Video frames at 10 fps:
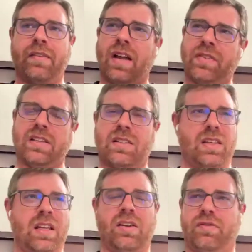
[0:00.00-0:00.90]
Yeah, I've got
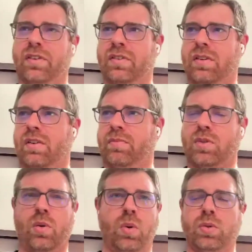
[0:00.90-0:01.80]
these 10 different
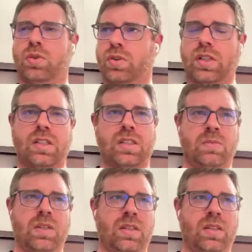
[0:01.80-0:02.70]
tools or
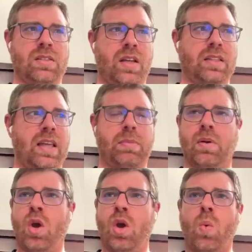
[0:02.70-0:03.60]
systems and things like
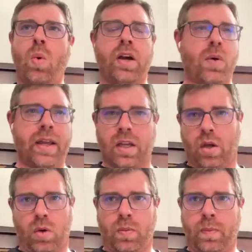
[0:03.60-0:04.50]
that, but where do I
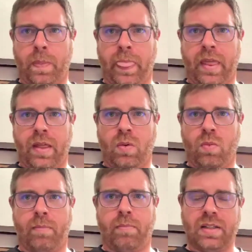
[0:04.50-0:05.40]
go,
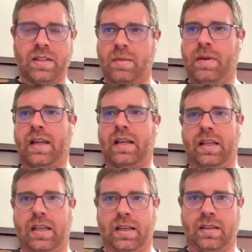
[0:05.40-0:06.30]
what buttons am I
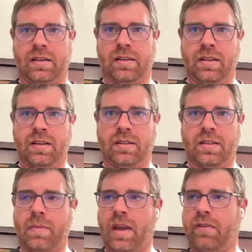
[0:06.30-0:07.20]
clicking
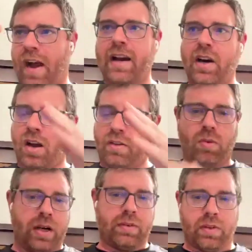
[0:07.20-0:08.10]
to make fire
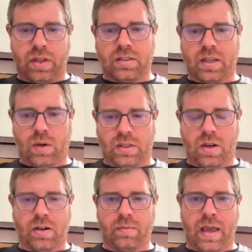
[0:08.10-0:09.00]
off whatever things I
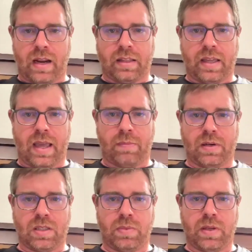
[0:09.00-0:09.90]
want to automatically
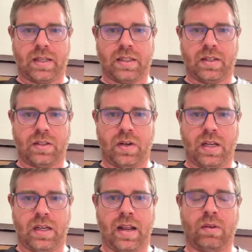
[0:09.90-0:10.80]
happen and spit out the
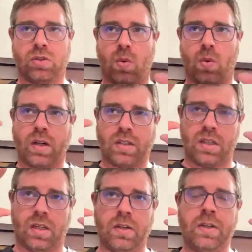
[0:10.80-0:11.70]
other end. And so
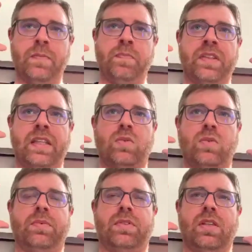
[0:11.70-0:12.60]

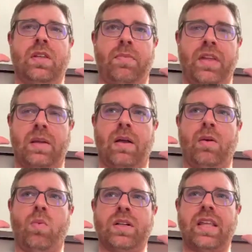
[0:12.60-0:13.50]
that's why I'm thinking
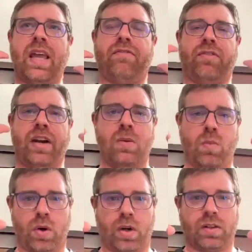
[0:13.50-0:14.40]
about like what's that
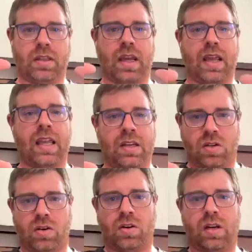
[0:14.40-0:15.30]
framework that they
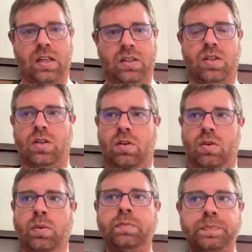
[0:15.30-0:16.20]
enter
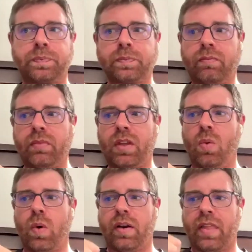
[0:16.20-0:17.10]
into
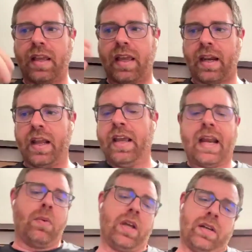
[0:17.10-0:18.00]
where they can.
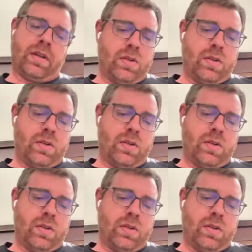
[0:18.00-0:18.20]
Now we're